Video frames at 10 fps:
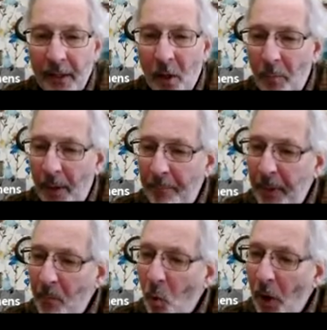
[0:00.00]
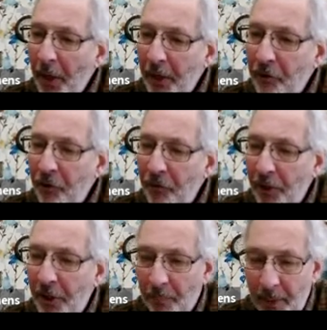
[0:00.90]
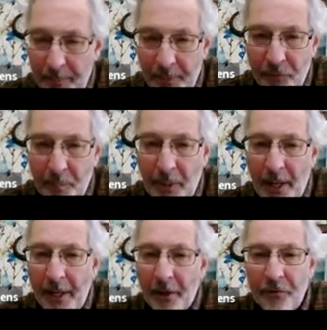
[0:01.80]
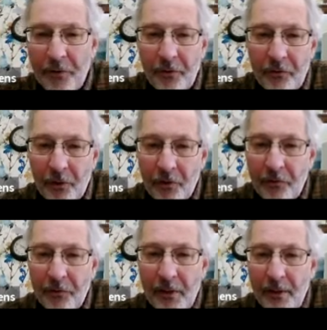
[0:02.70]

You know, it might be more additions, and there might be supply air sensors,